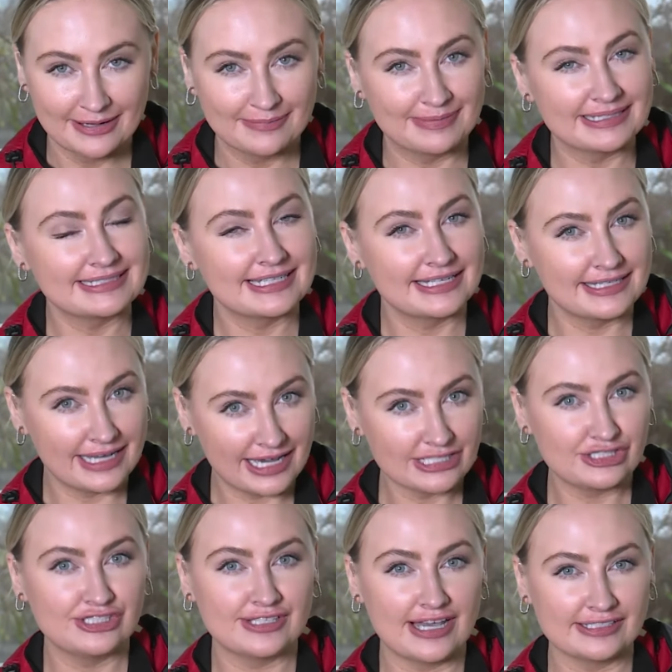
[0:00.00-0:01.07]
But tonight
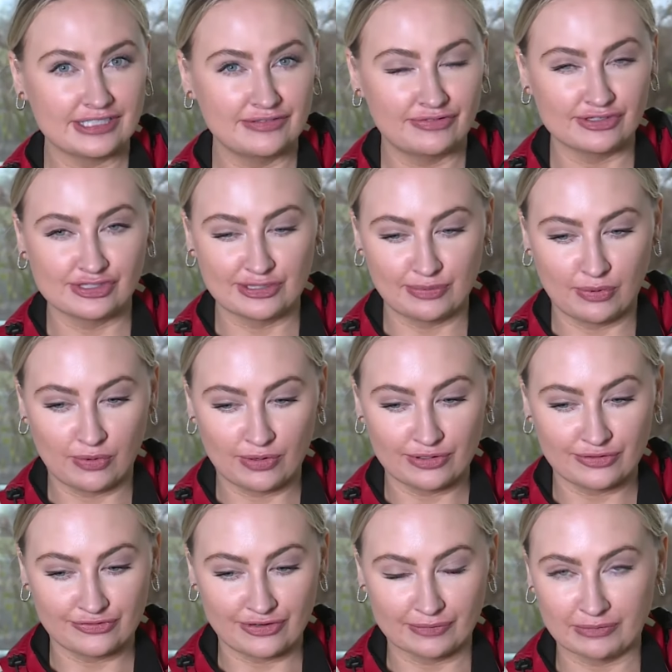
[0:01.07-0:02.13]
she's asking for support
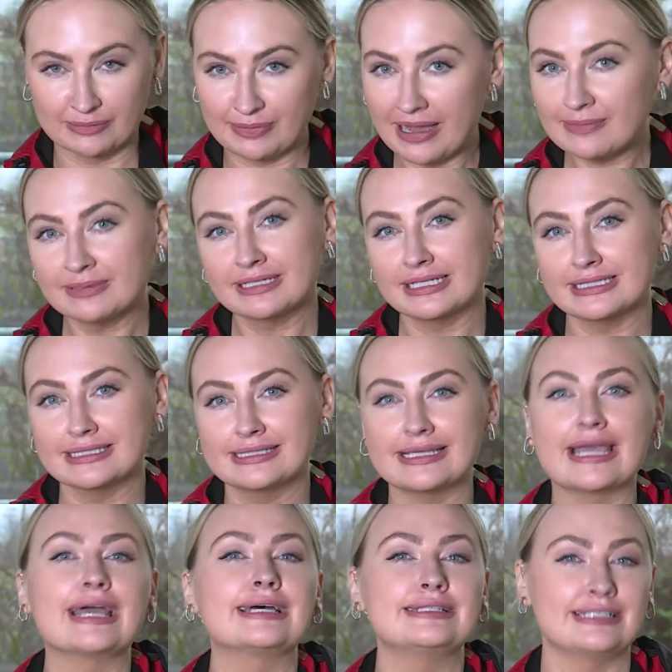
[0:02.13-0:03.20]
from Republicans
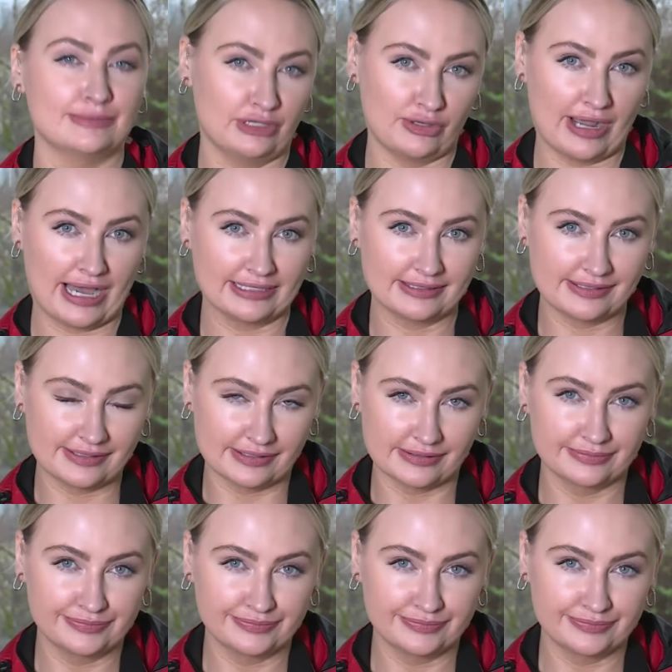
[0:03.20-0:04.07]
and Democrats.